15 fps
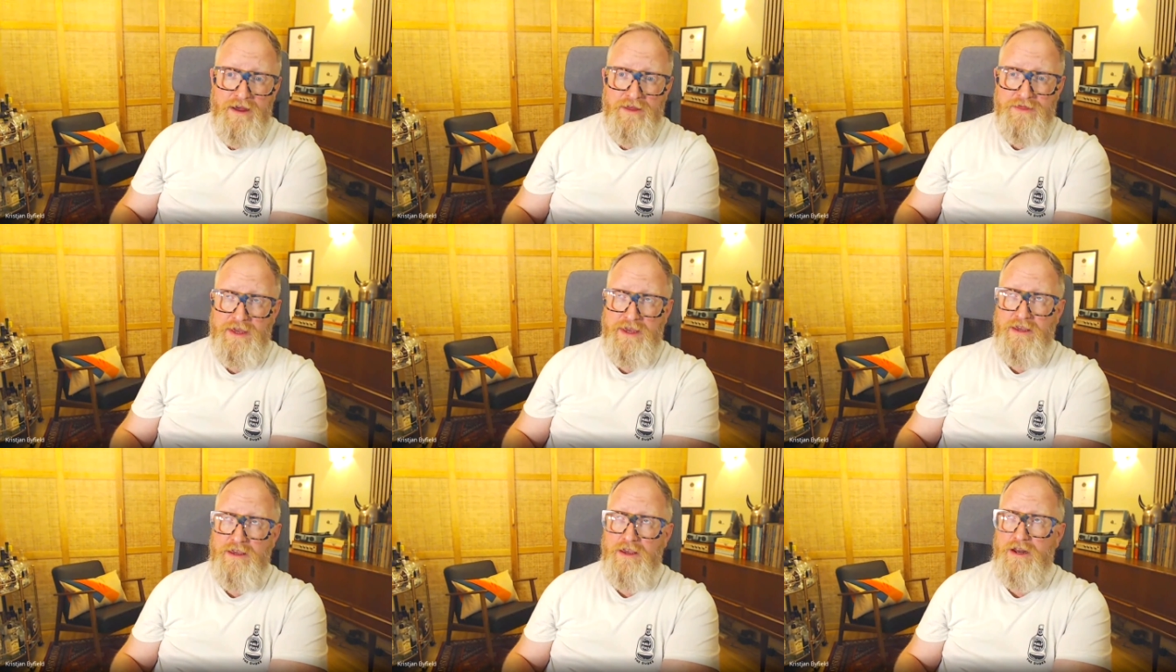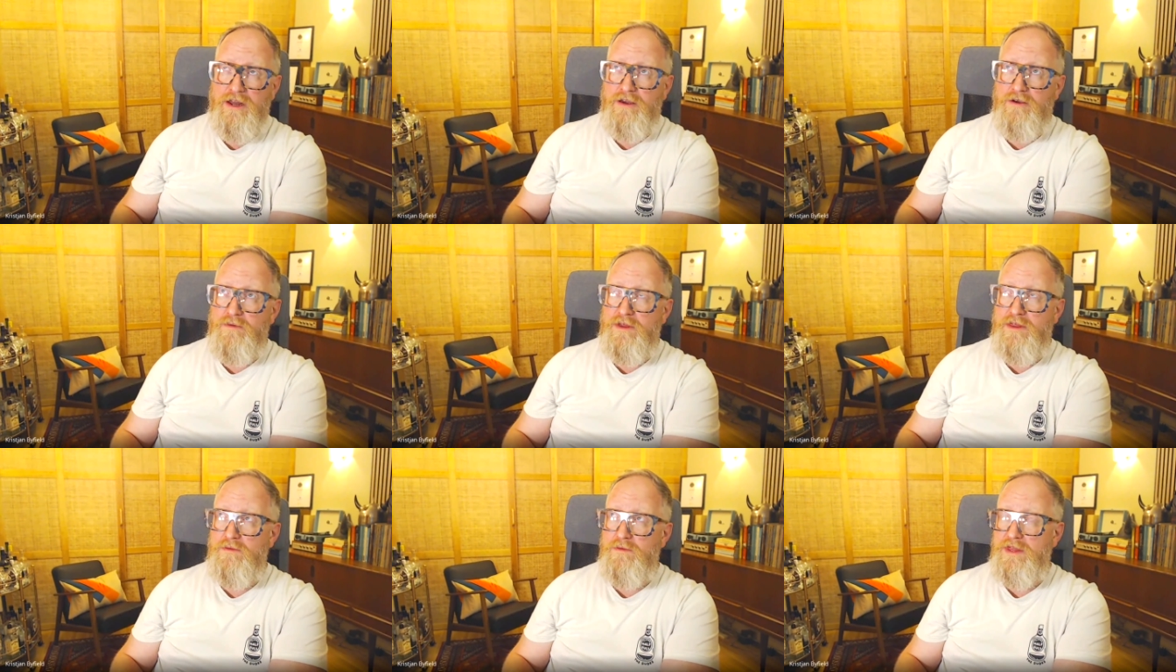I think, you know,
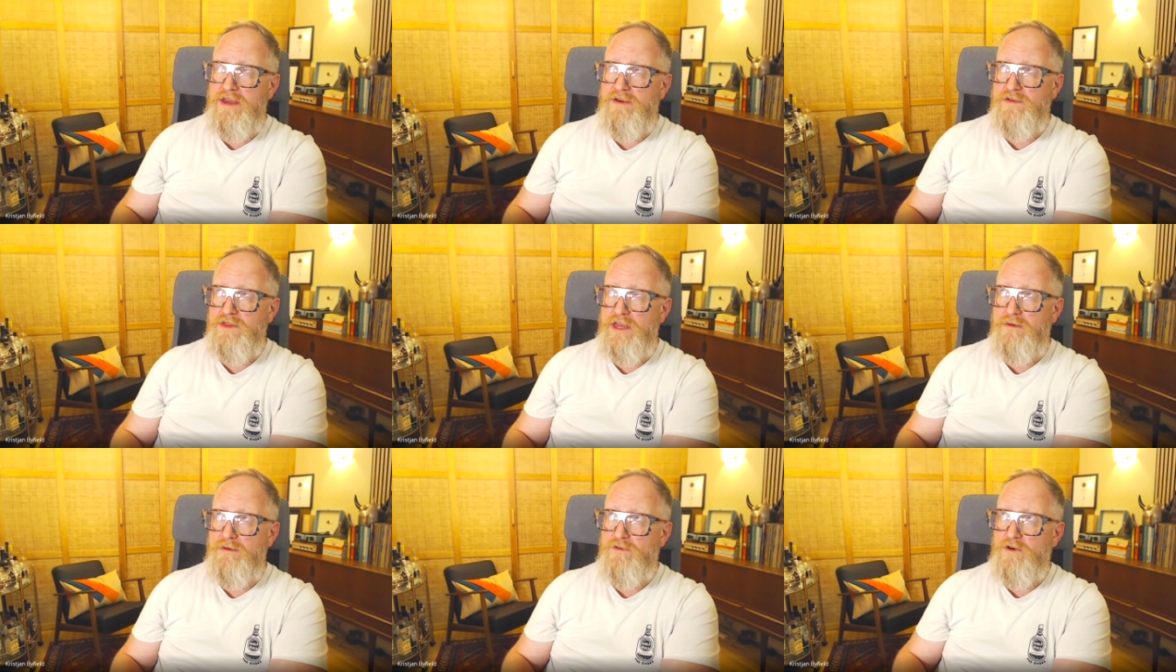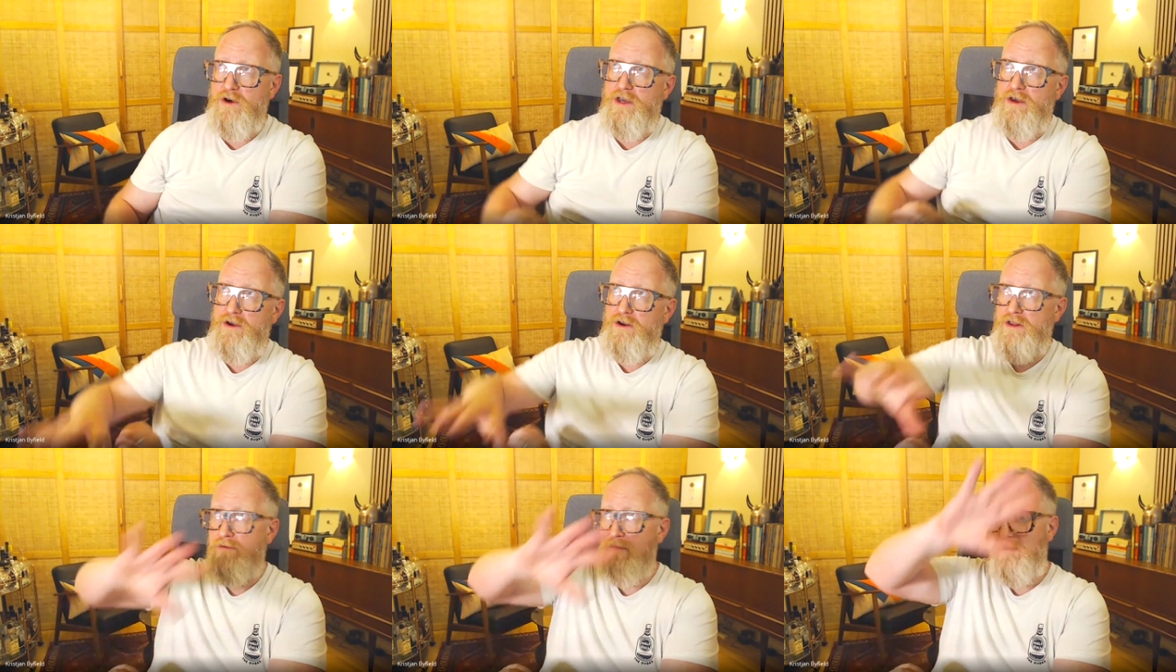with everything we've got going
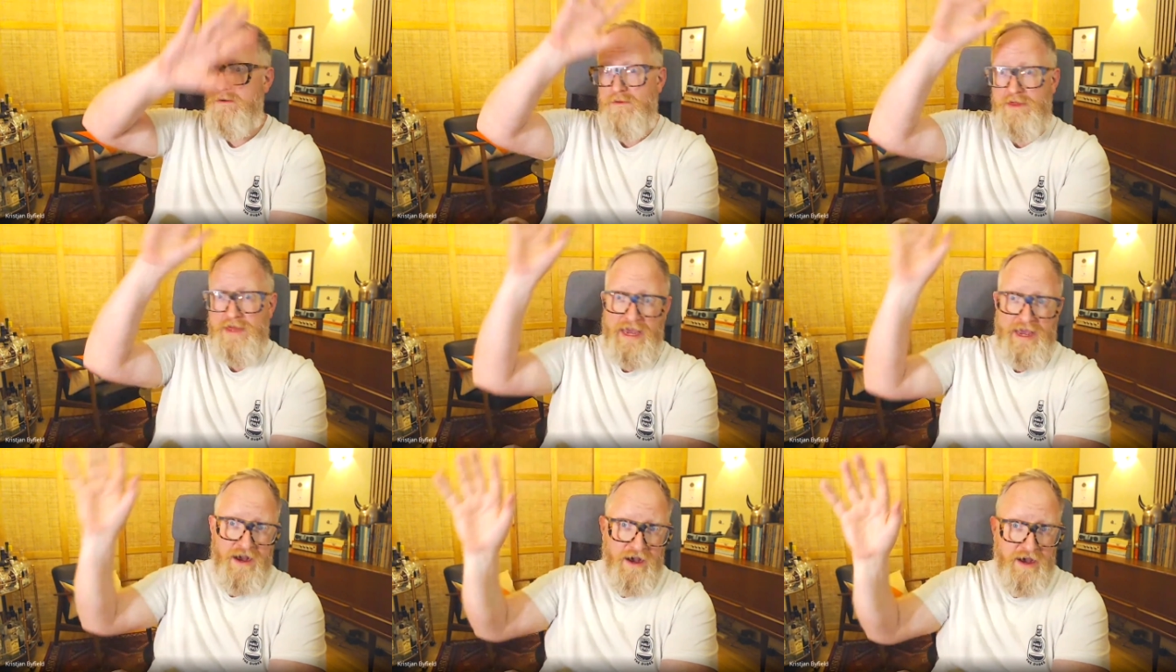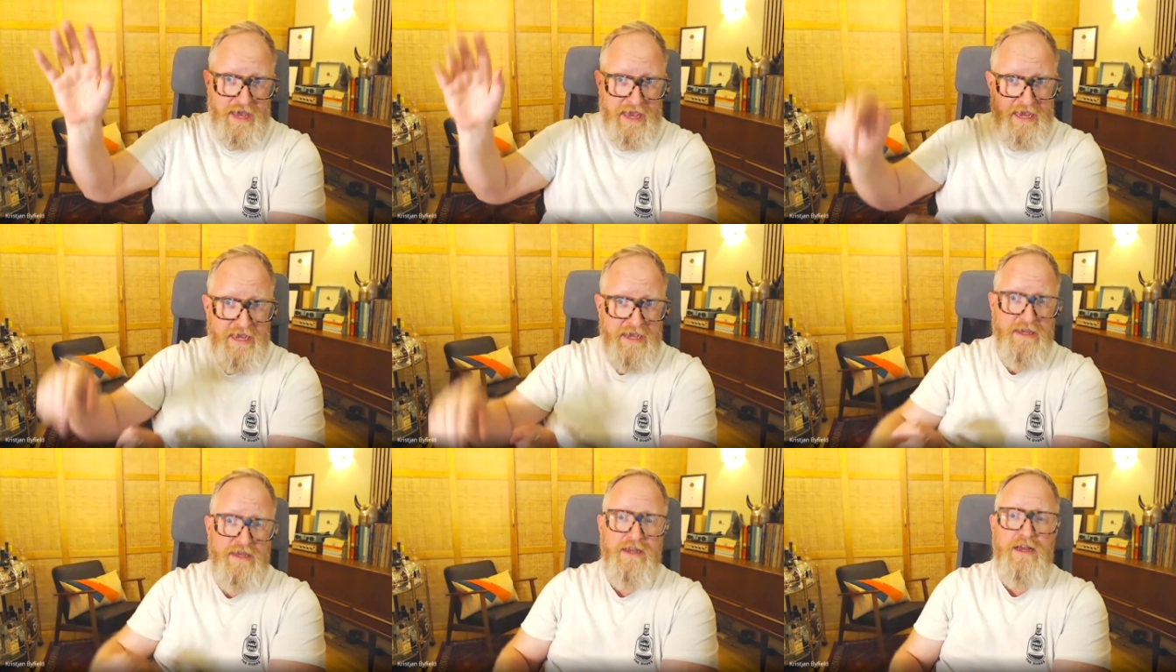on at the moment with AI,